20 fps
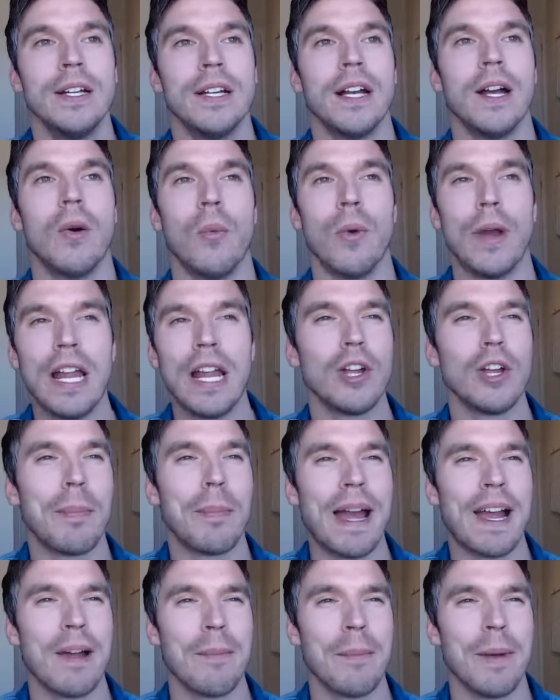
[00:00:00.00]
When I look
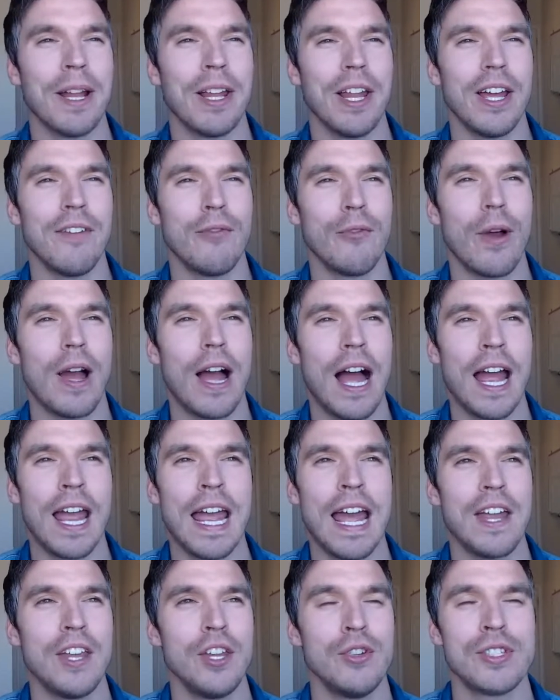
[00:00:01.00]
back at my life,
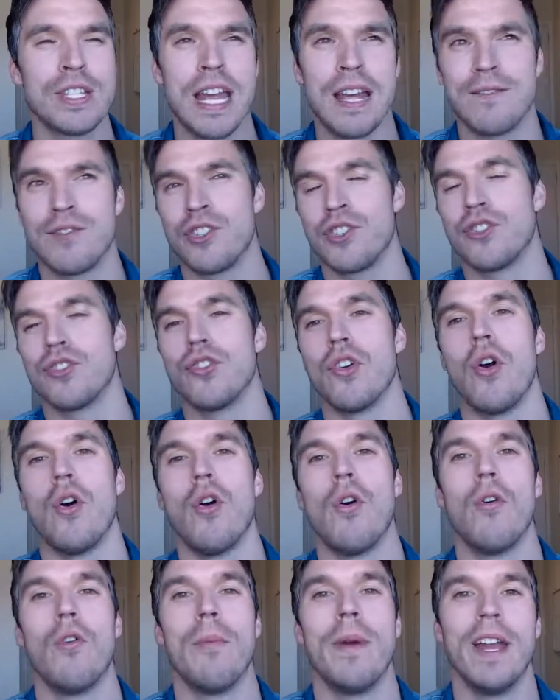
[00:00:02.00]
used to have
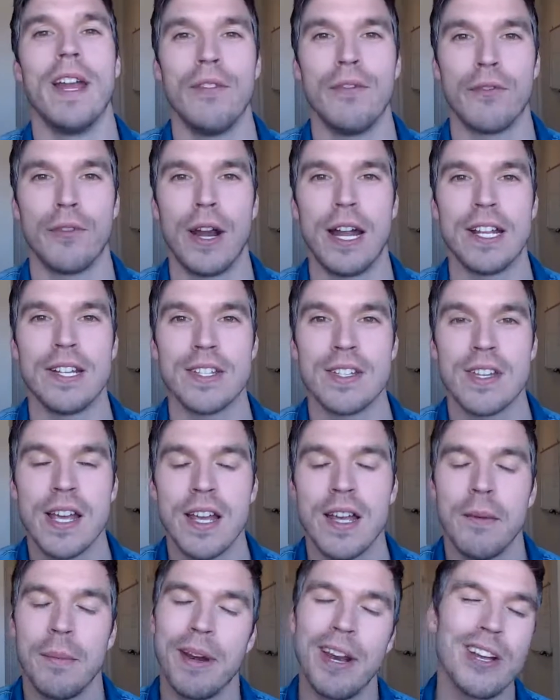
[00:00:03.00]
so many friends,
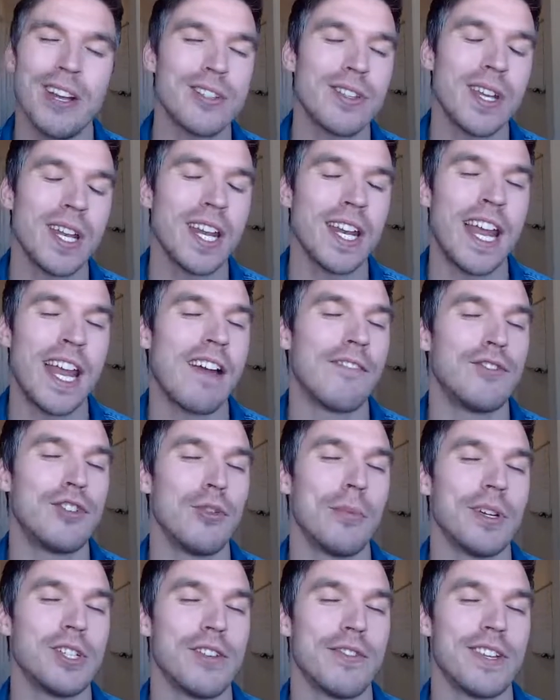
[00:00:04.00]
but I also didn't have too
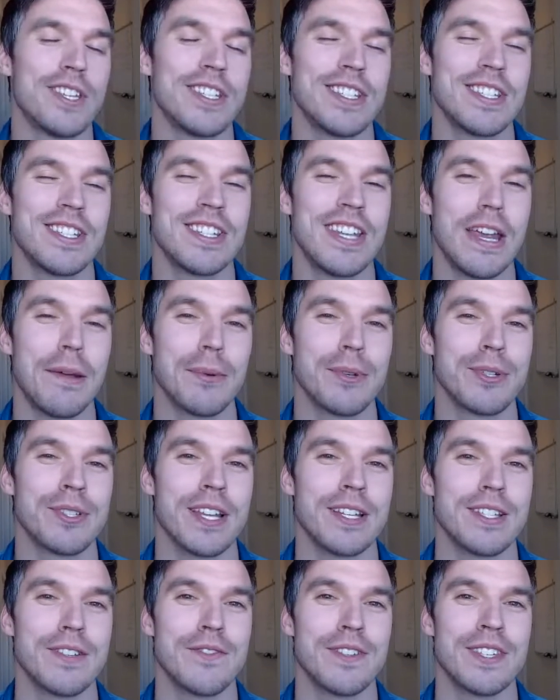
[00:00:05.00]
much of a stable
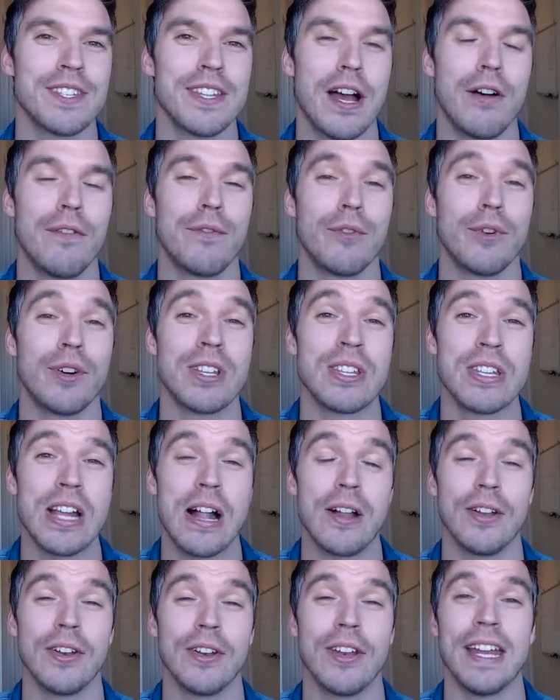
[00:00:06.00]
sense of self or a
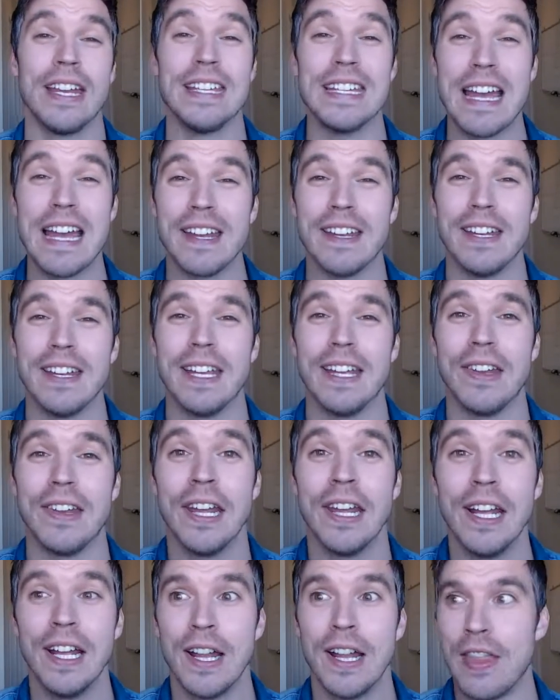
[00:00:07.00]
solid identity. And
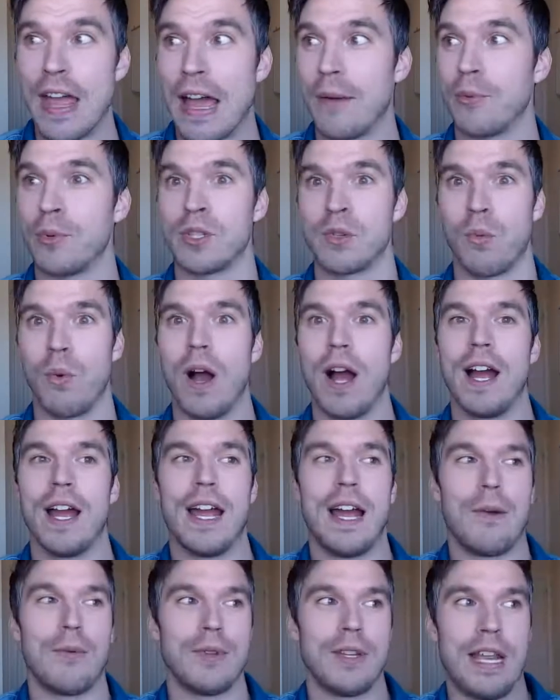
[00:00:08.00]
that was why
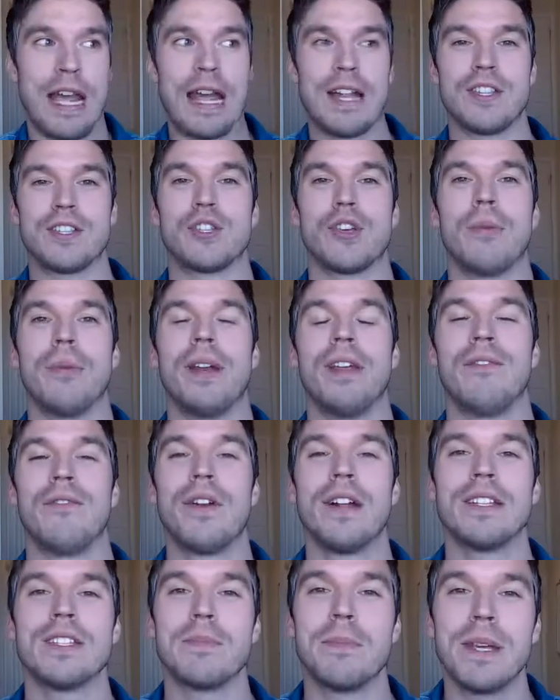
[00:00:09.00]
I had so many
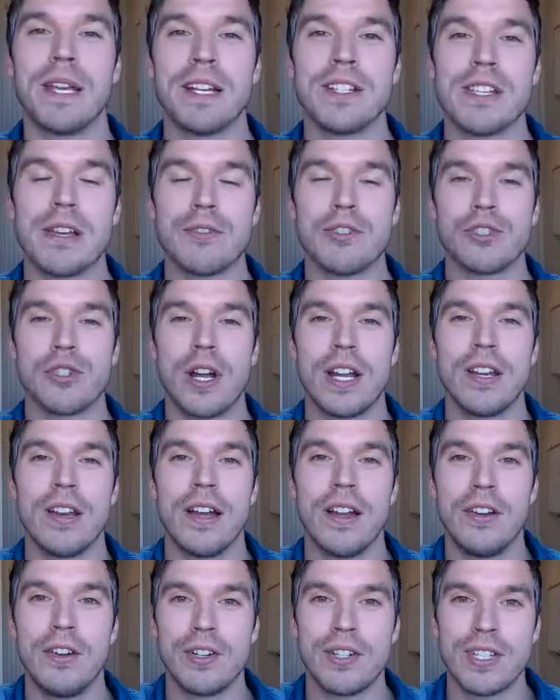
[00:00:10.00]
friends, because I was trying to
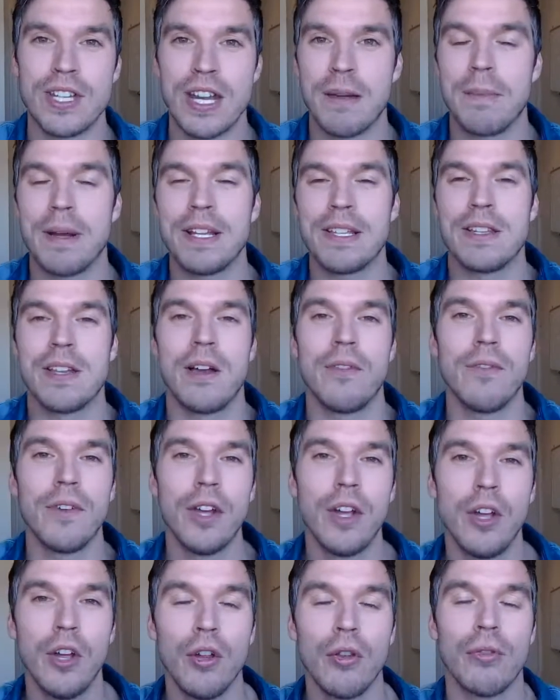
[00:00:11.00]
understand myself
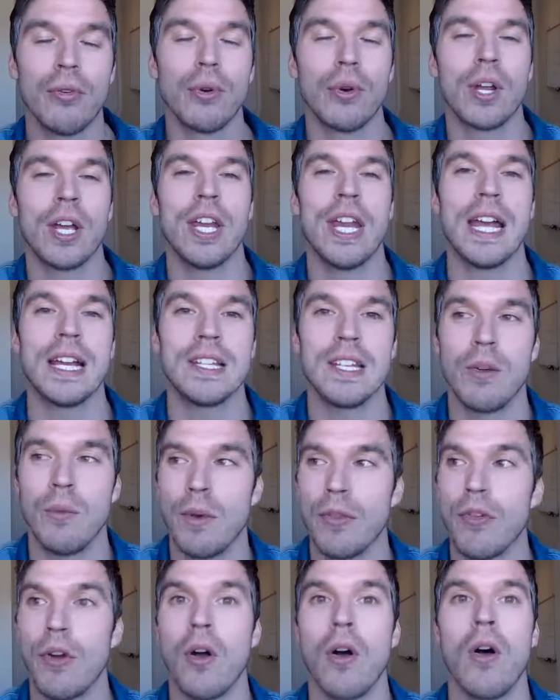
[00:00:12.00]
through connecting
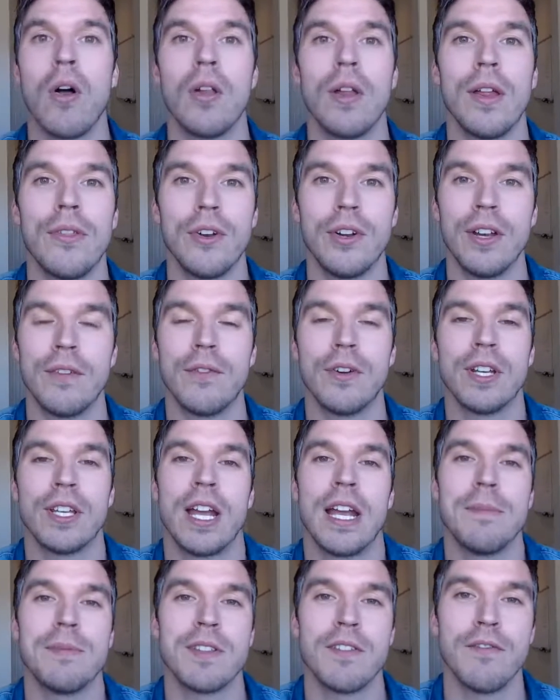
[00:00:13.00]
with all other different
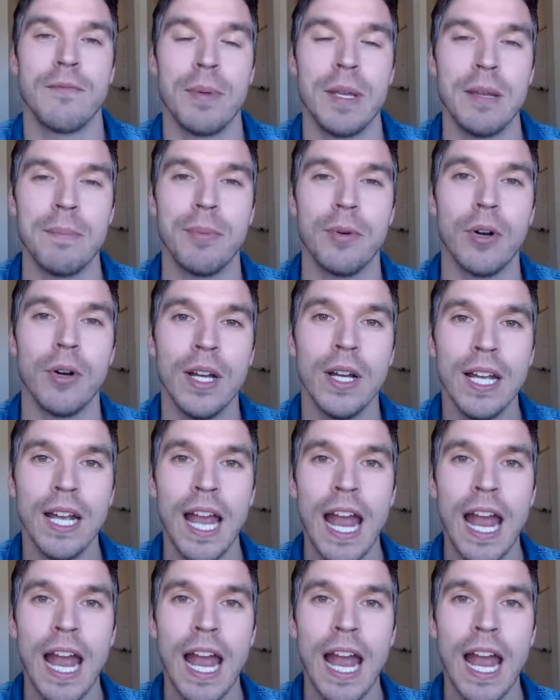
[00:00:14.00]
types of people.